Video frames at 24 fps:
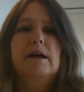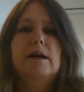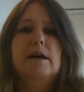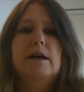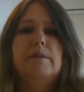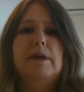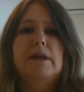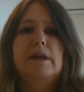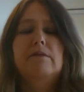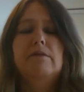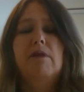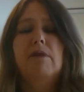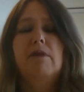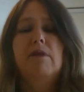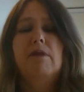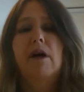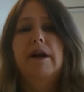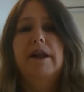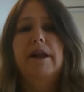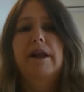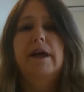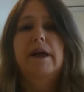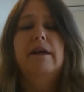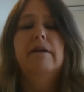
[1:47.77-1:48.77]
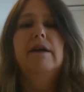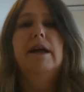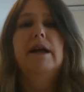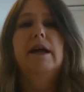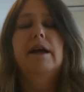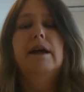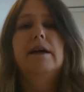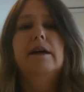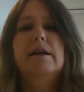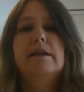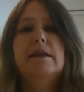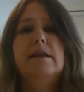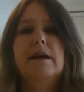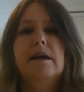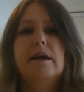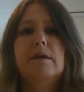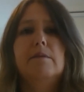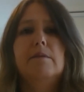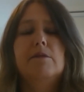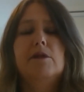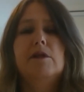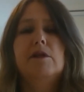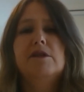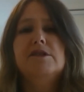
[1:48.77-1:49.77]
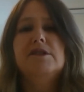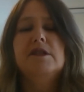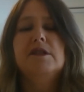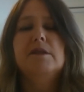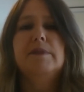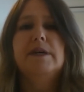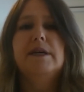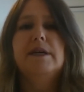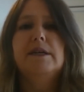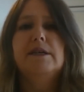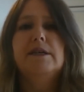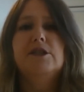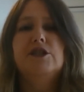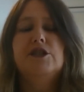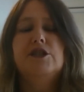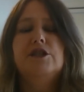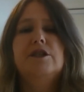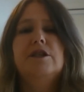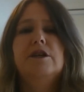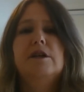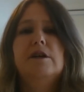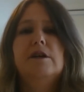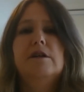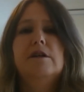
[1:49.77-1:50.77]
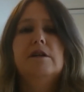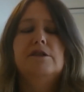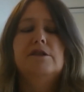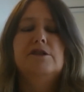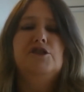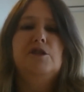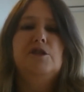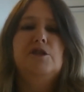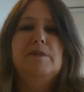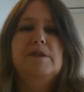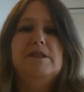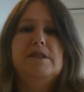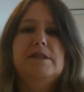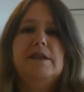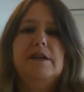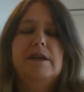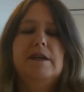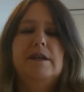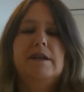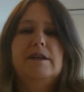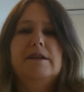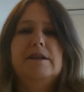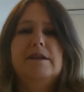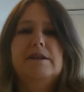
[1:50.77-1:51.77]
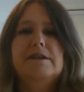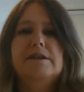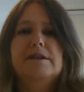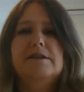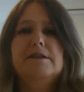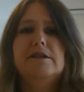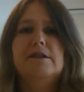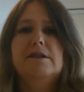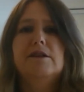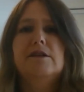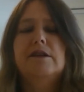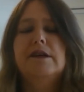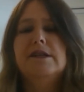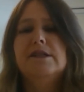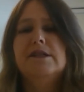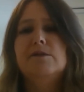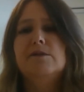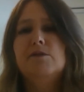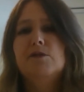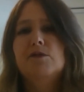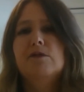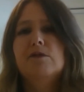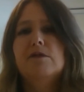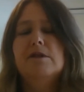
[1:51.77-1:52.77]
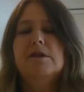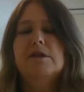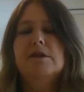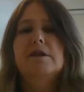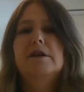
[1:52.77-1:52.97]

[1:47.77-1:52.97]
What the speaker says: in the right area, close to the beach, close to shopping centres, easy walk